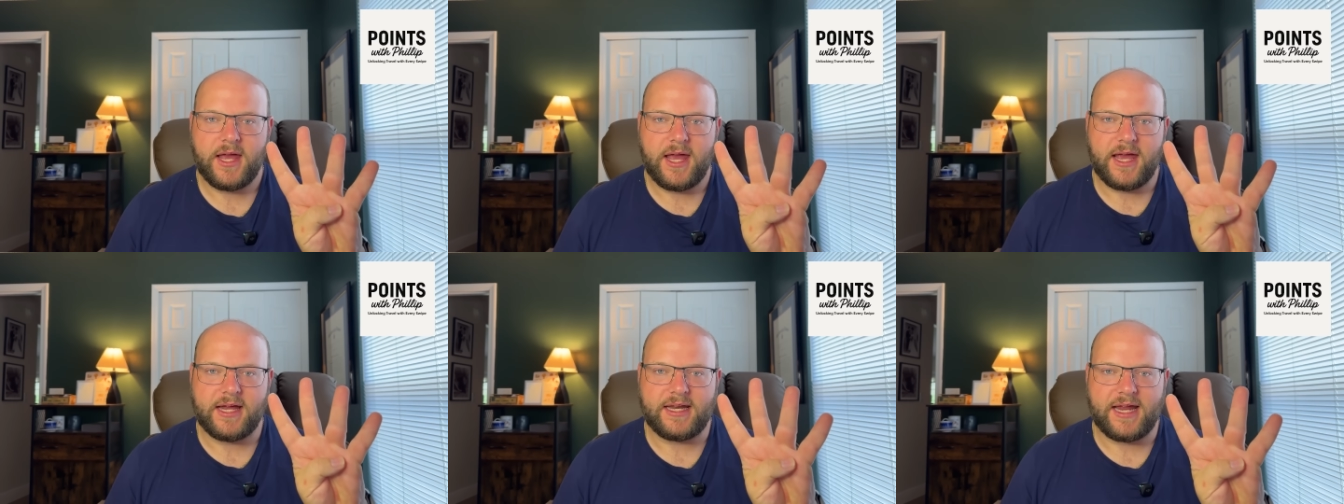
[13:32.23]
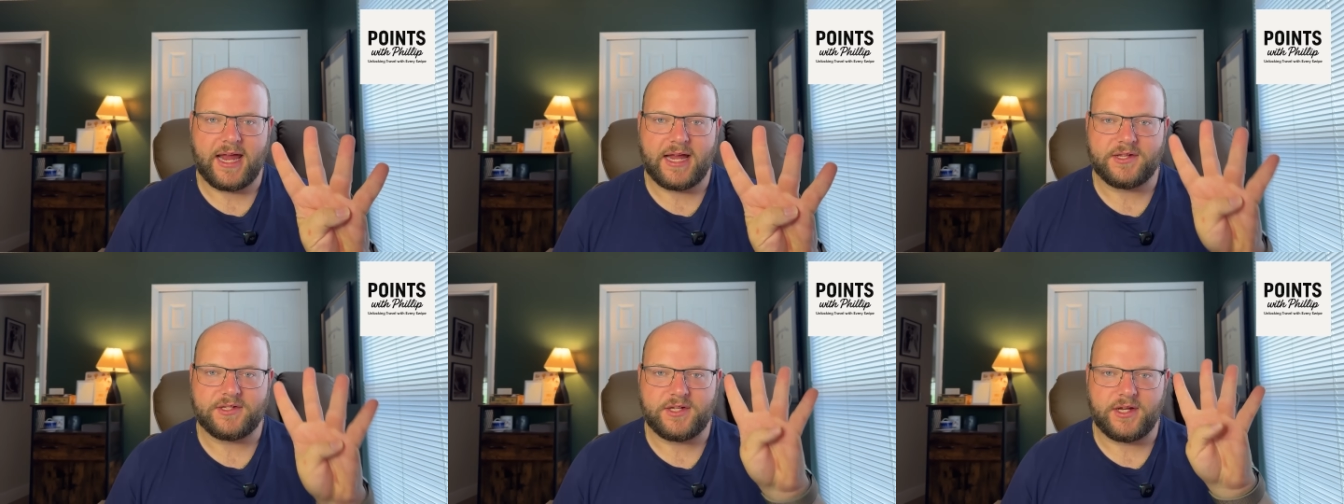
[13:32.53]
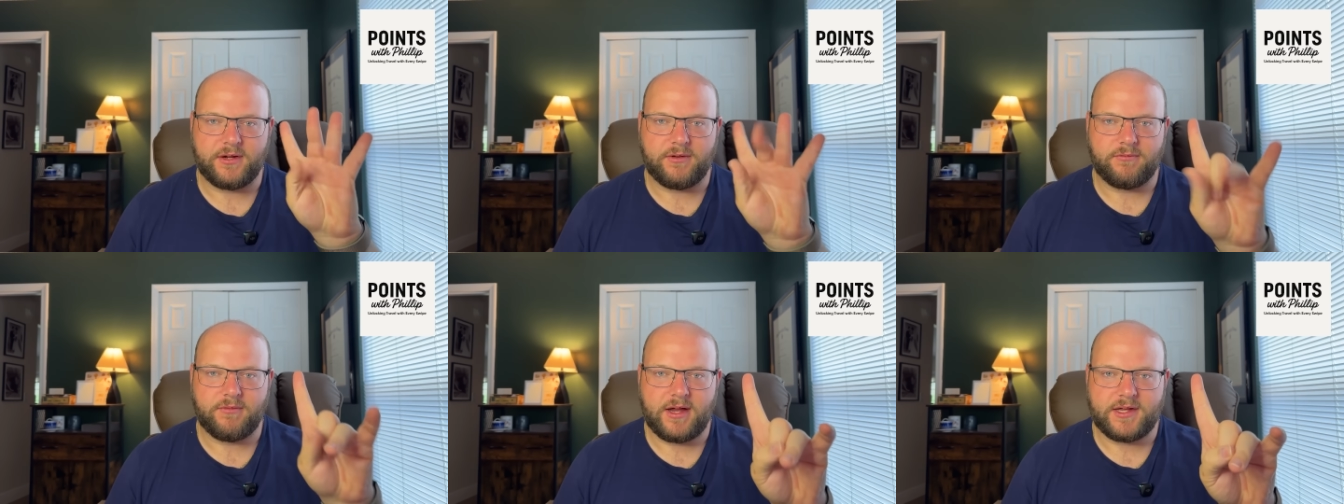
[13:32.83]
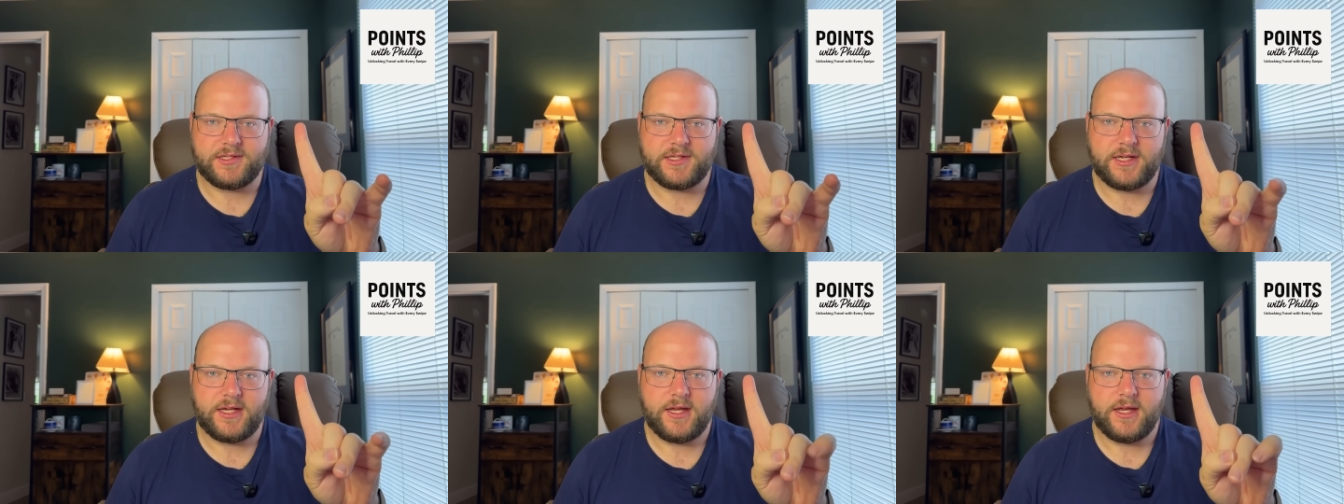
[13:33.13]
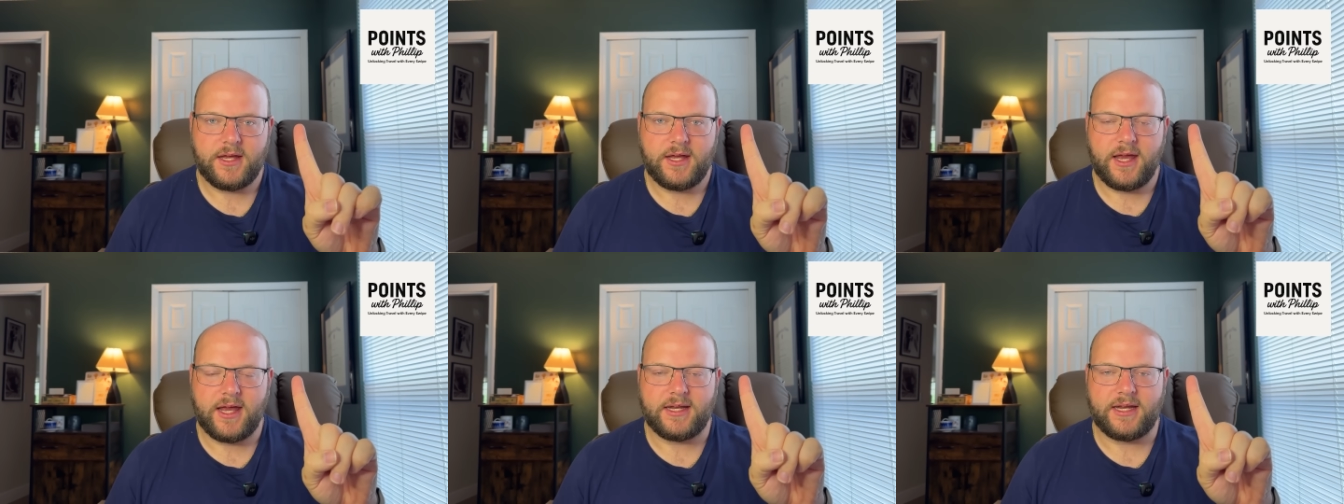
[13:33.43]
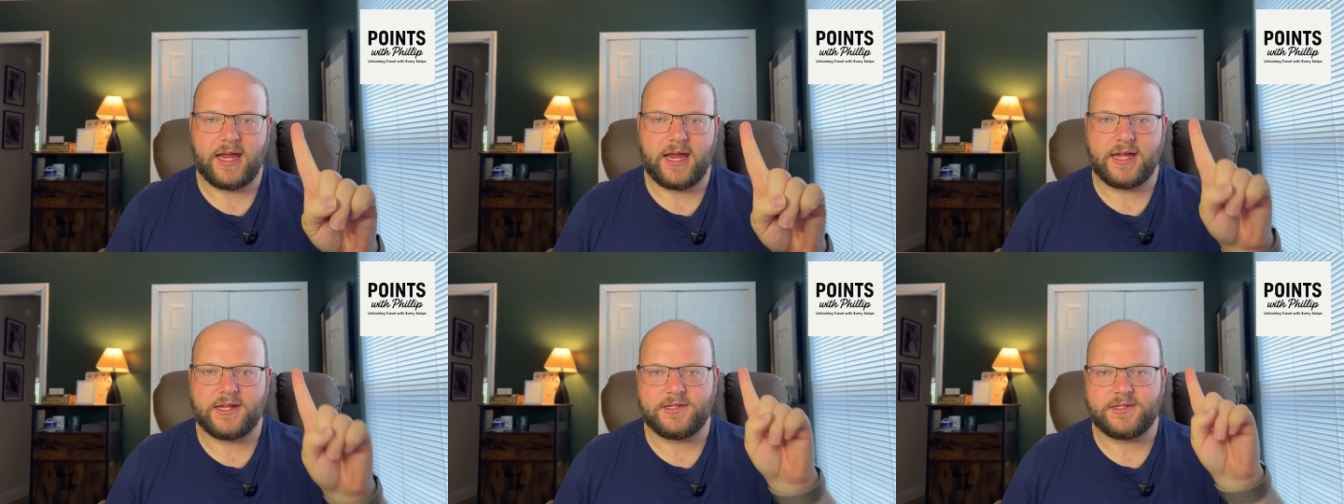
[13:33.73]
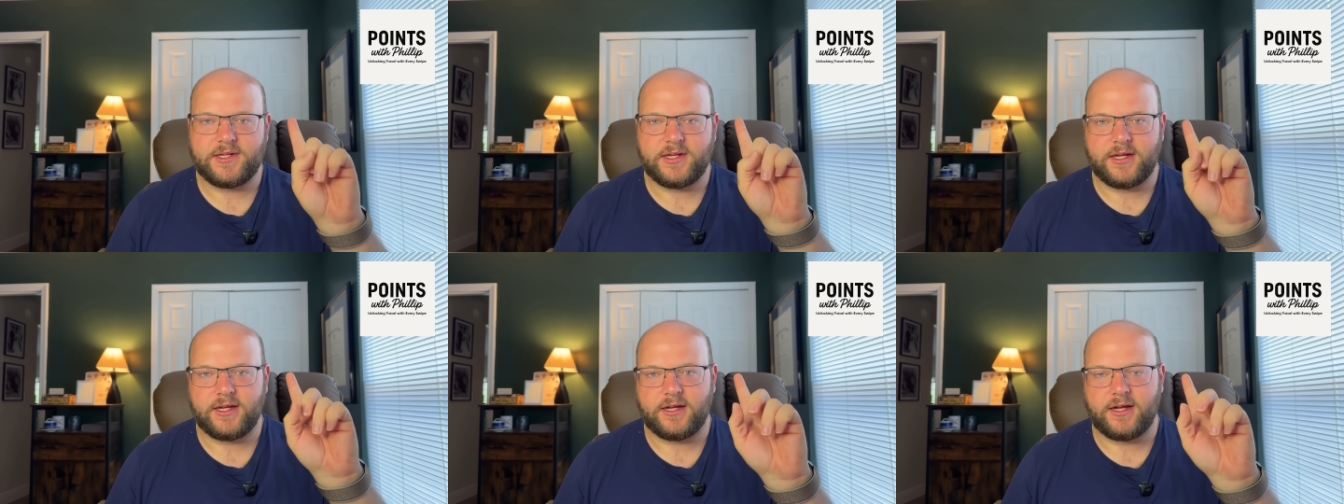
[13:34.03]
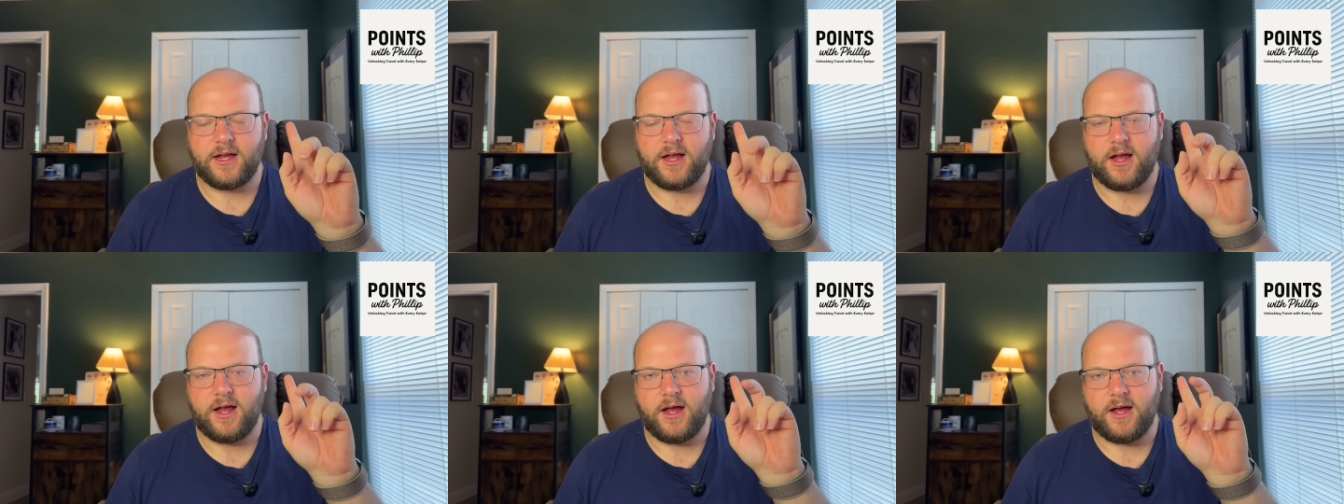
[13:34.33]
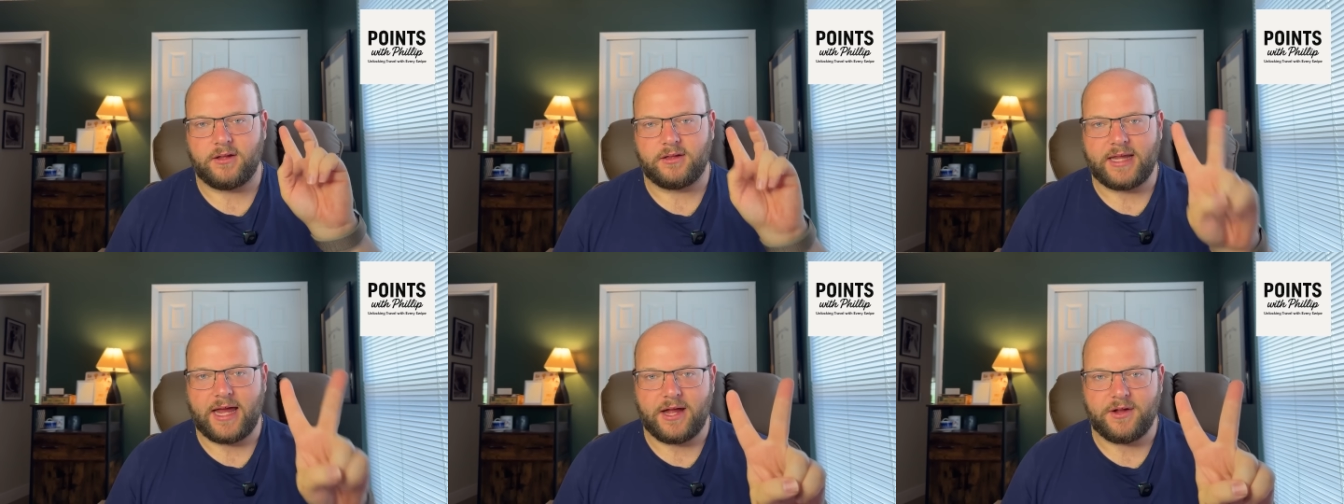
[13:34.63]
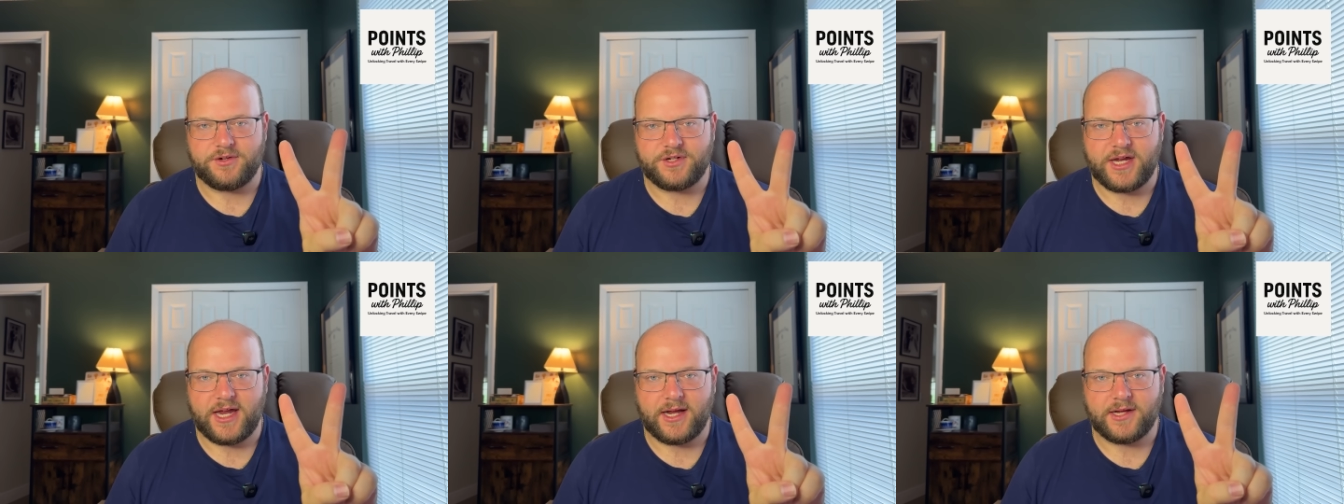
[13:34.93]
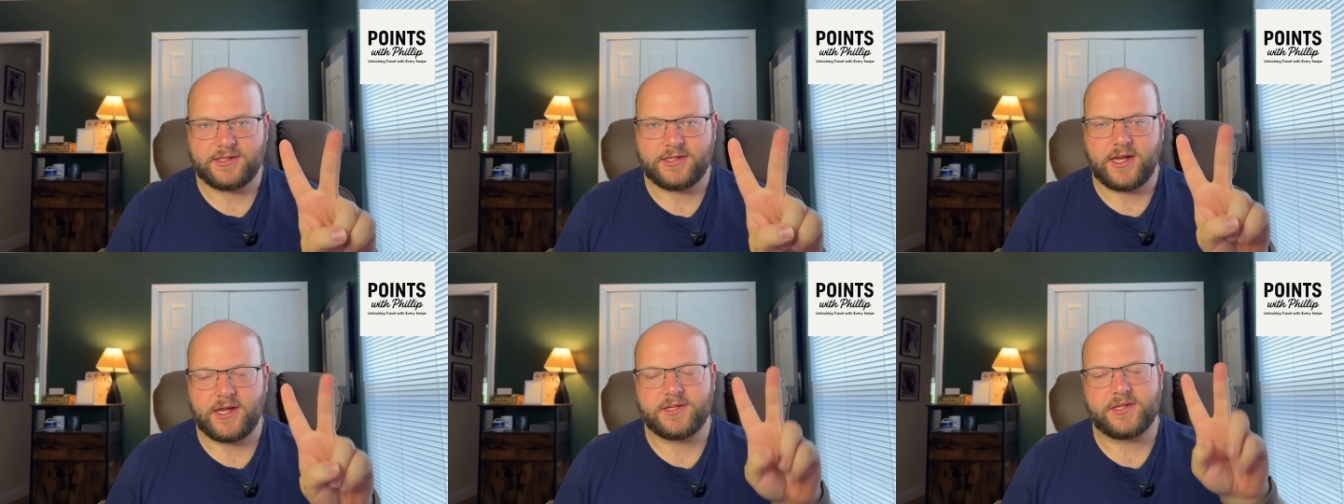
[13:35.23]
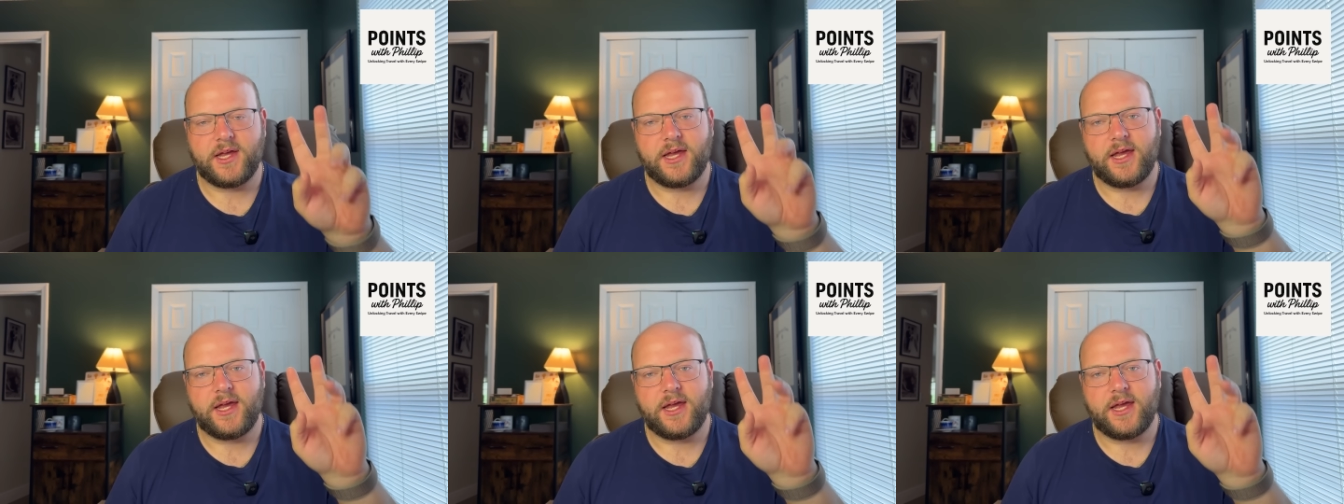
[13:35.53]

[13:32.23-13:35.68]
enhancing Resi, enhancing lounge access,